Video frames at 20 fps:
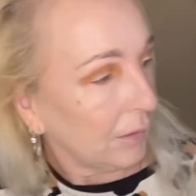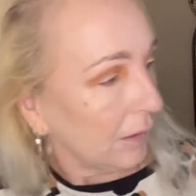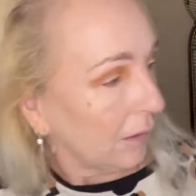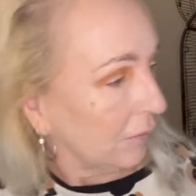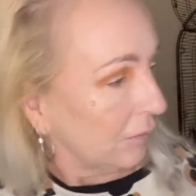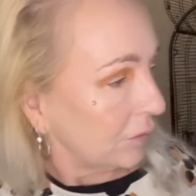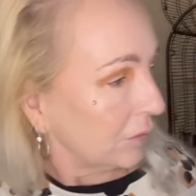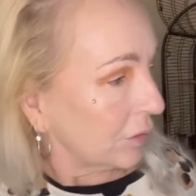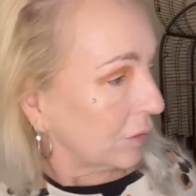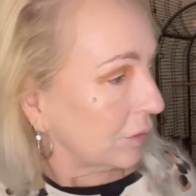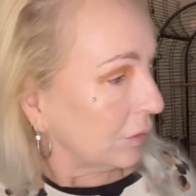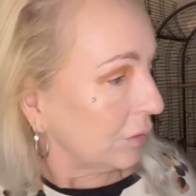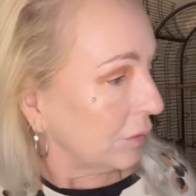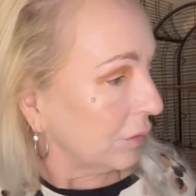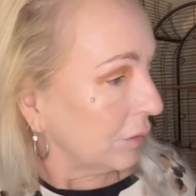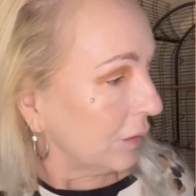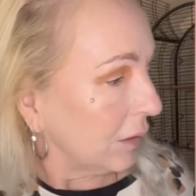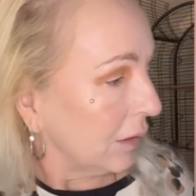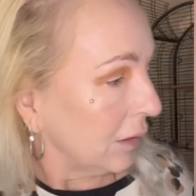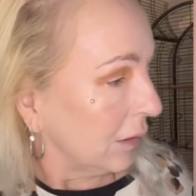outer
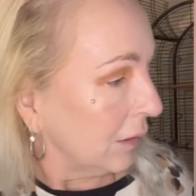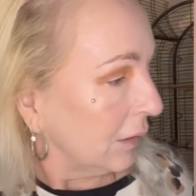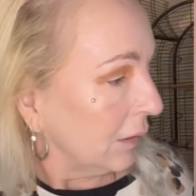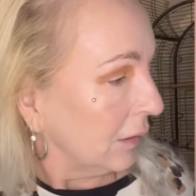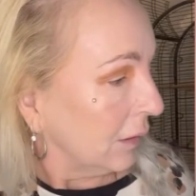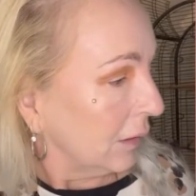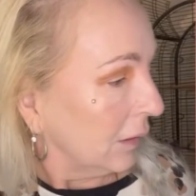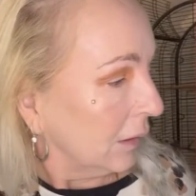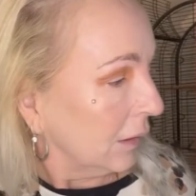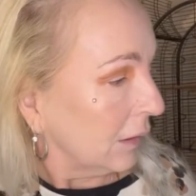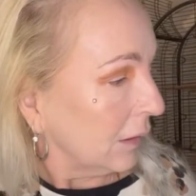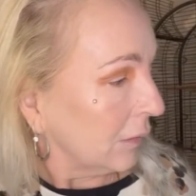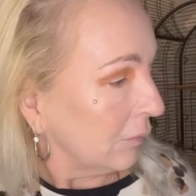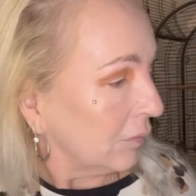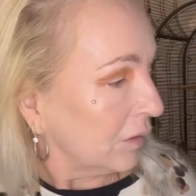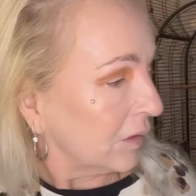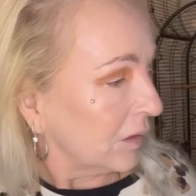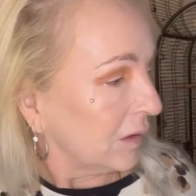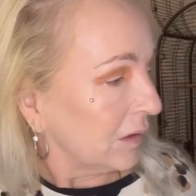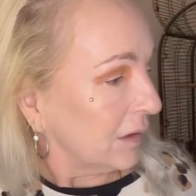corner. And I'm
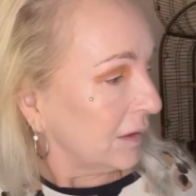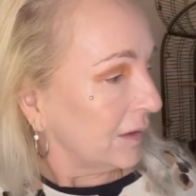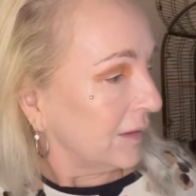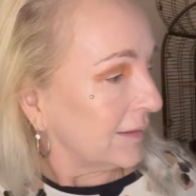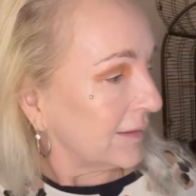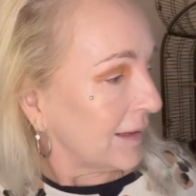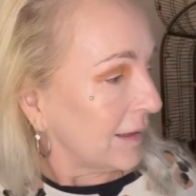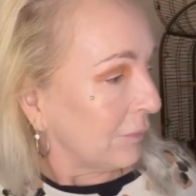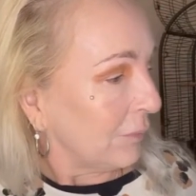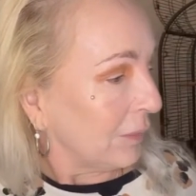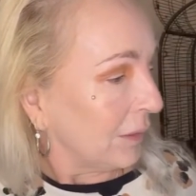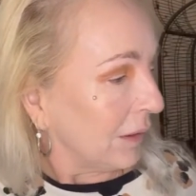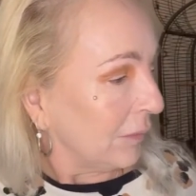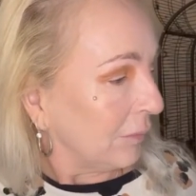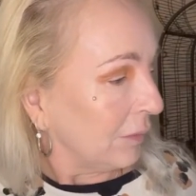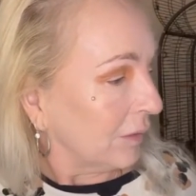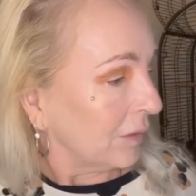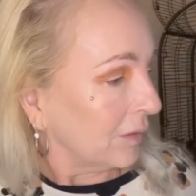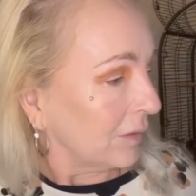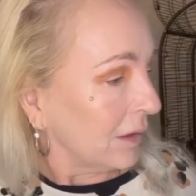just going to dab it
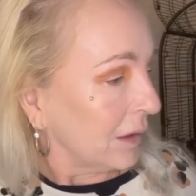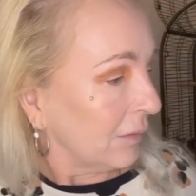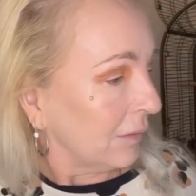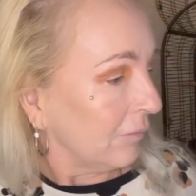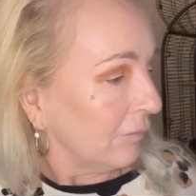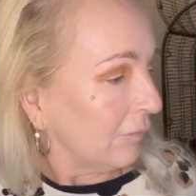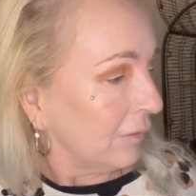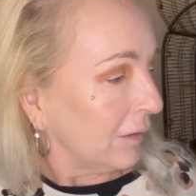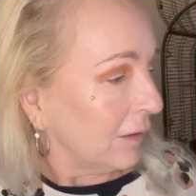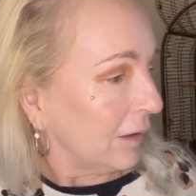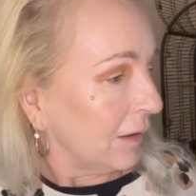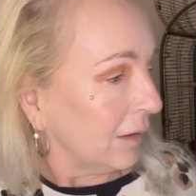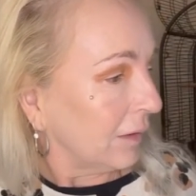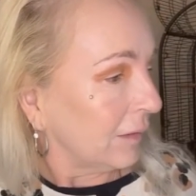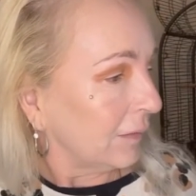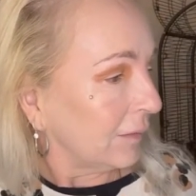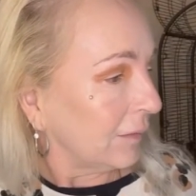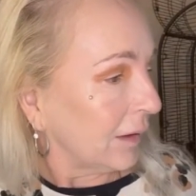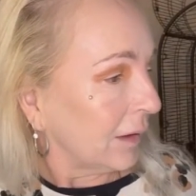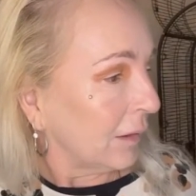because now I've
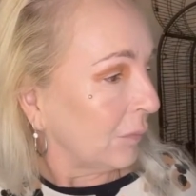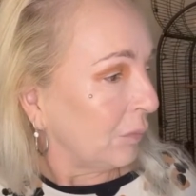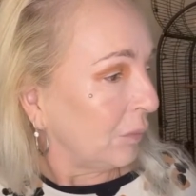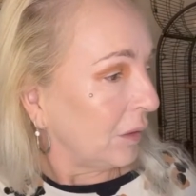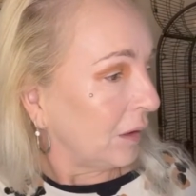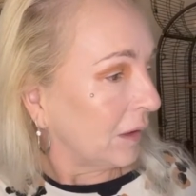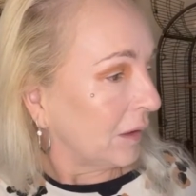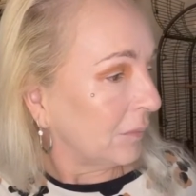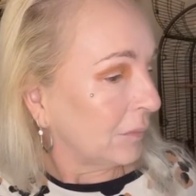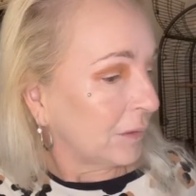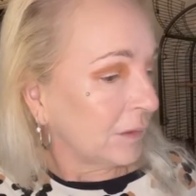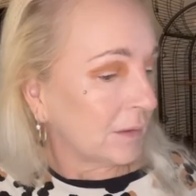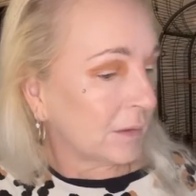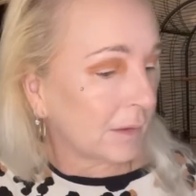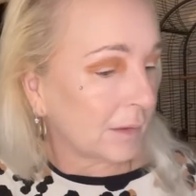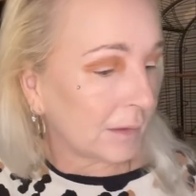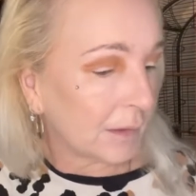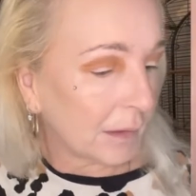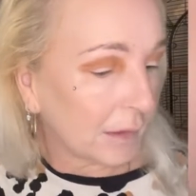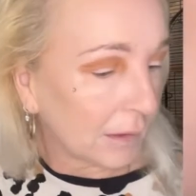realised how pigmented they